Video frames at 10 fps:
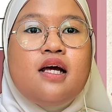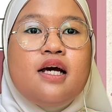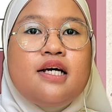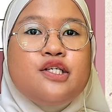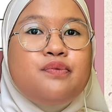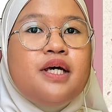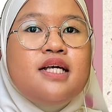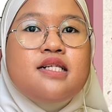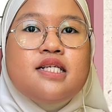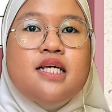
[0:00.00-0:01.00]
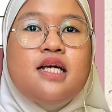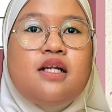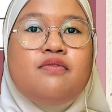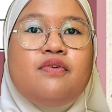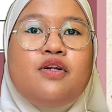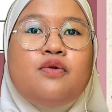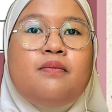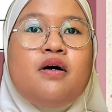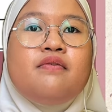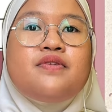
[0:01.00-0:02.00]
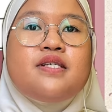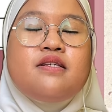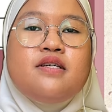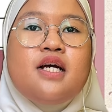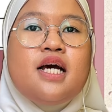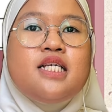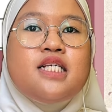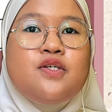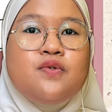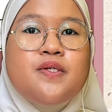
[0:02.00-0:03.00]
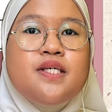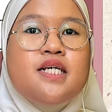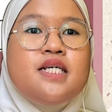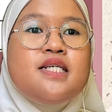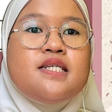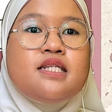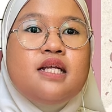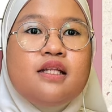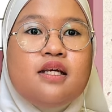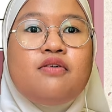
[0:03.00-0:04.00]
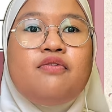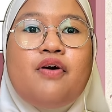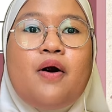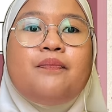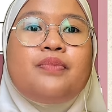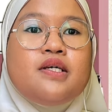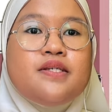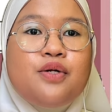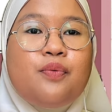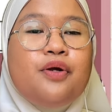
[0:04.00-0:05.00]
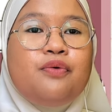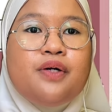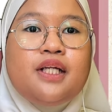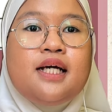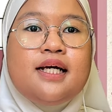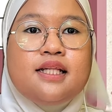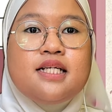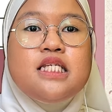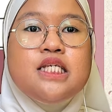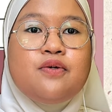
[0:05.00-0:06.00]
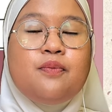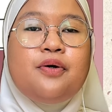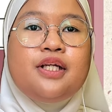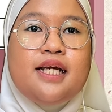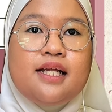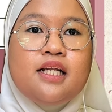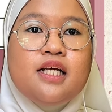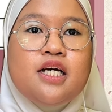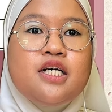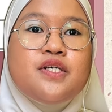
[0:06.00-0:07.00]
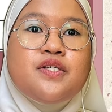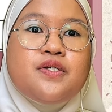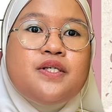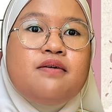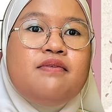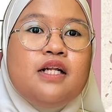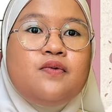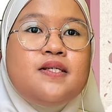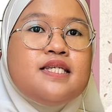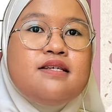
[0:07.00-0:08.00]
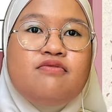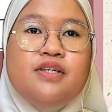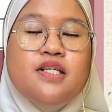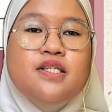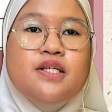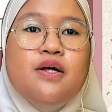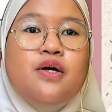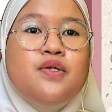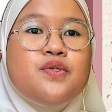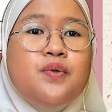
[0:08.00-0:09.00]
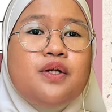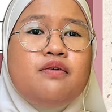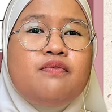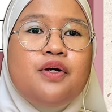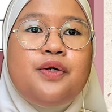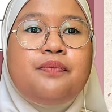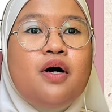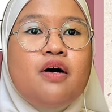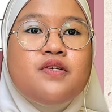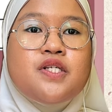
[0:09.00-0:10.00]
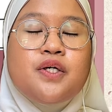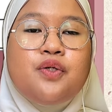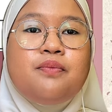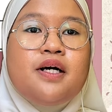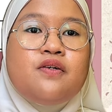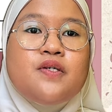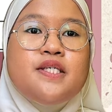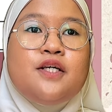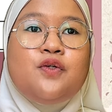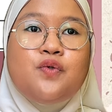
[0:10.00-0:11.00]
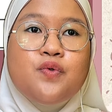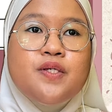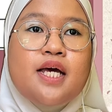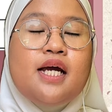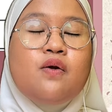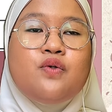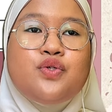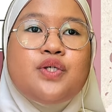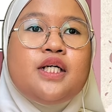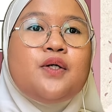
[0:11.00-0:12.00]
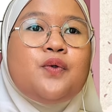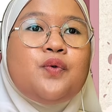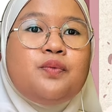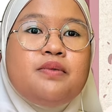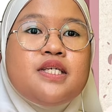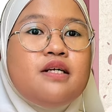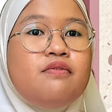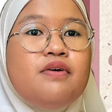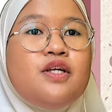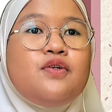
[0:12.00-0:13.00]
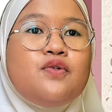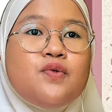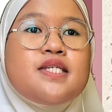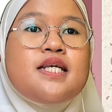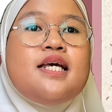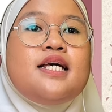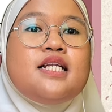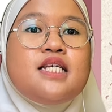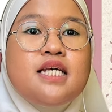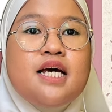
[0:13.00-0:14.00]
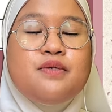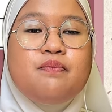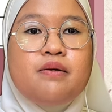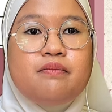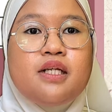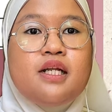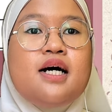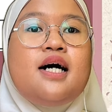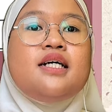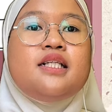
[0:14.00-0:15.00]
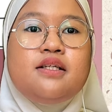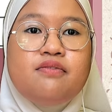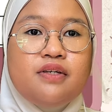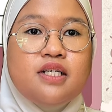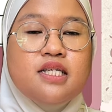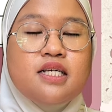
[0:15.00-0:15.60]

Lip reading: As we can see, the volume of citric acid used is starting from 0.1 until 0.8, so the value is different. So the volume of sodium hydroxide used and also the copper sulfate used in this experiment are different.